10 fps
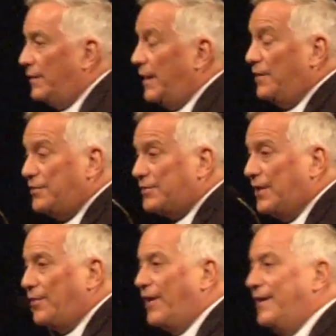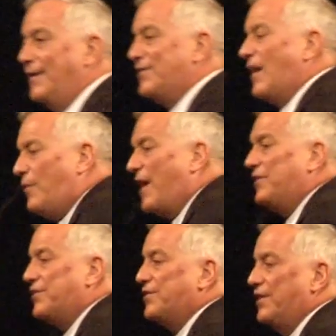The interesting thing is
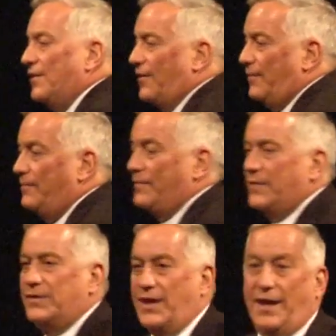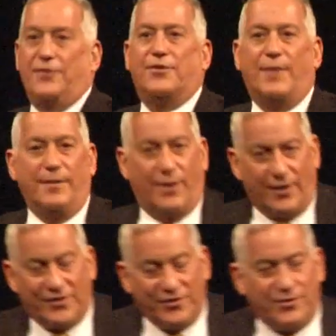that's still, to answer my
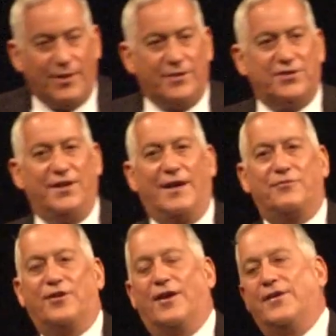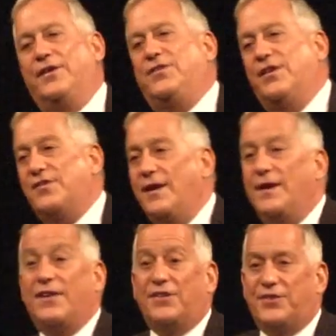boss's question after all these years,
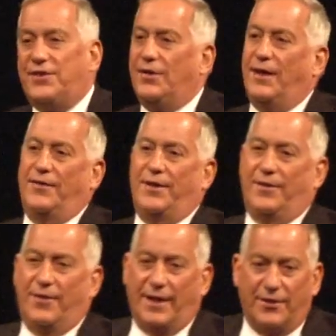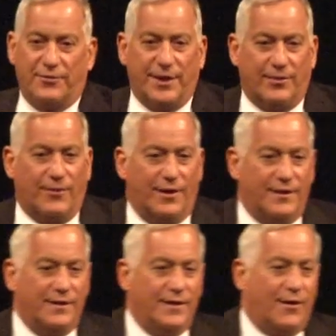that's still how the internet is being run.
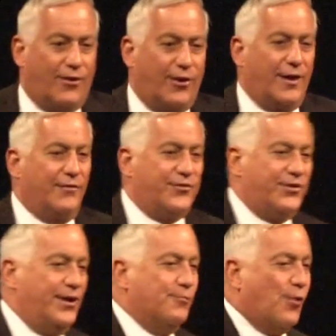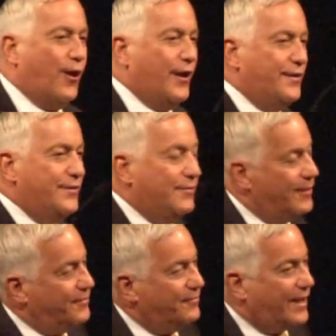RFC1,
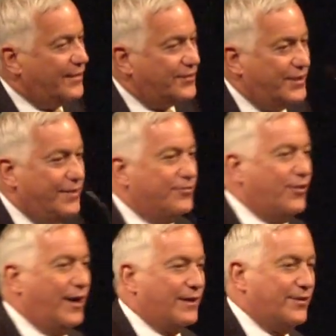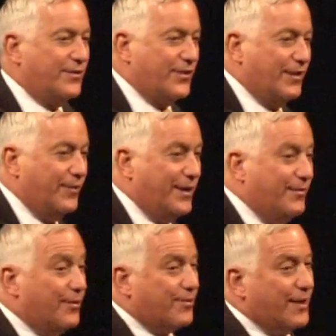written by Steve Crocker, saying we
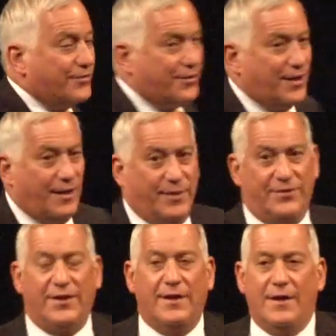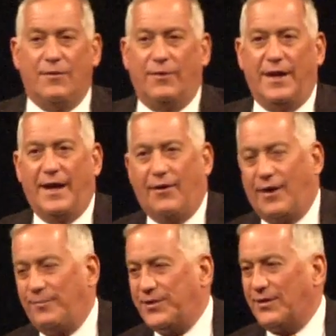need requests for comments. We're now
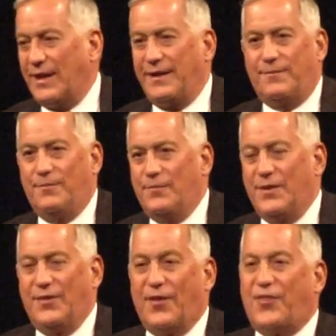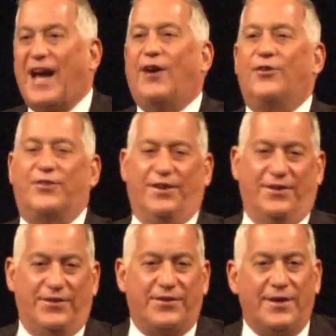up to like in the
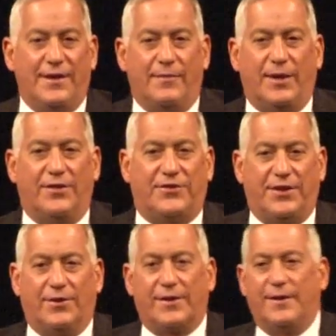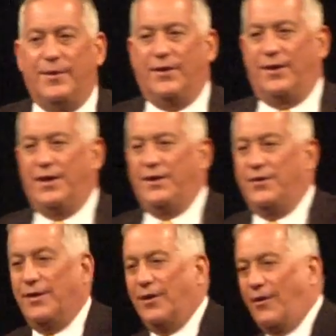thousands, but it's still a community
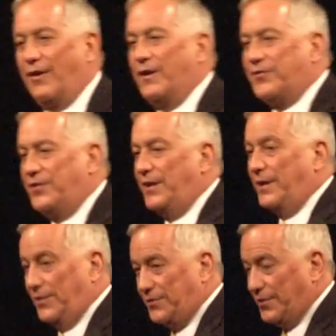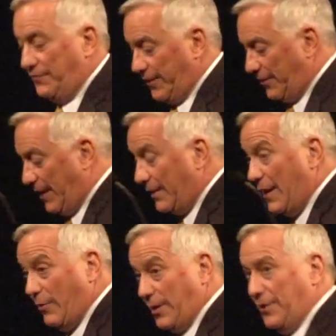doing RFCs to figure out
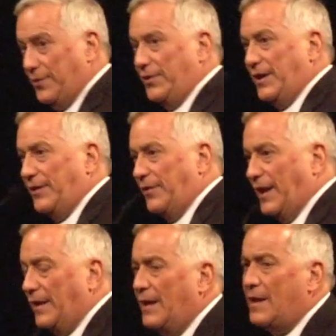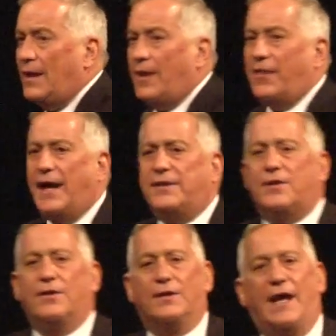how we're going to do the internet. That
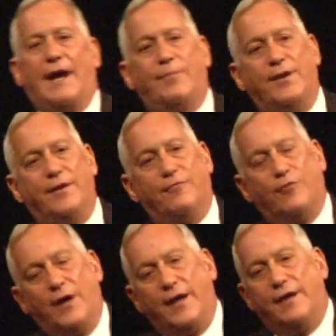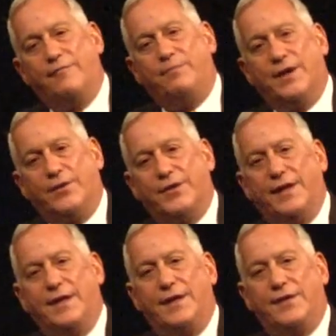collaborative way of
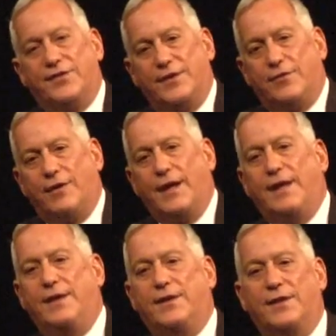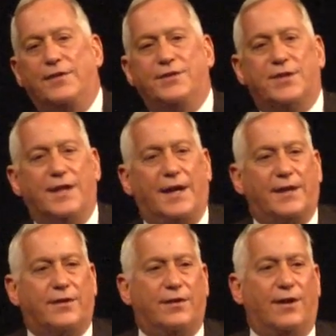building it is ingrained in the
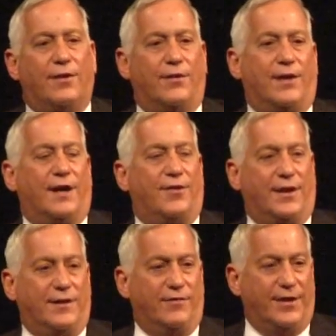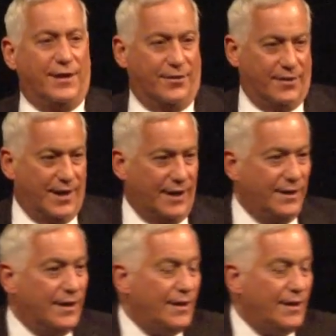genetic code, I think, of the internet.